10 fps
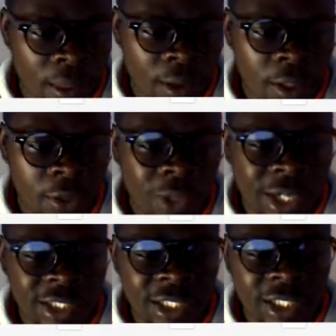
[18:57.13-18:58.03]
You can
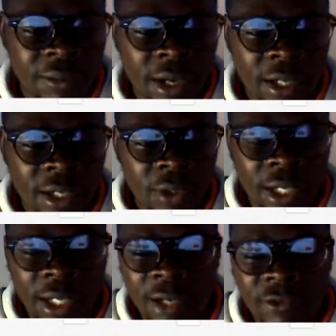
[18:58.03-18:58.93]
change the background
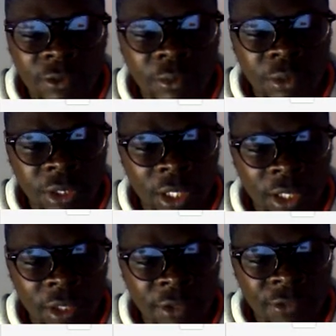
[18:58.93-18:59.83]
color from here
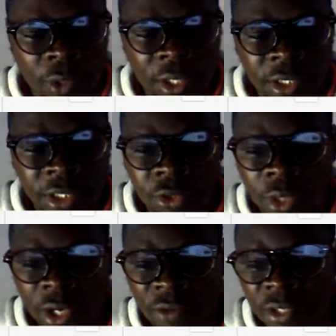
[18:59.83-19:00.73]
if you want it to
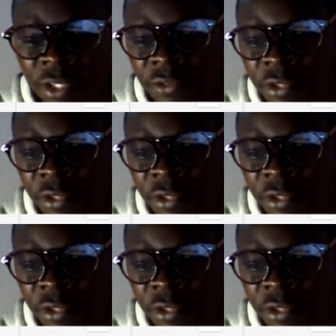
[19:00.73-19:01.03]
have a different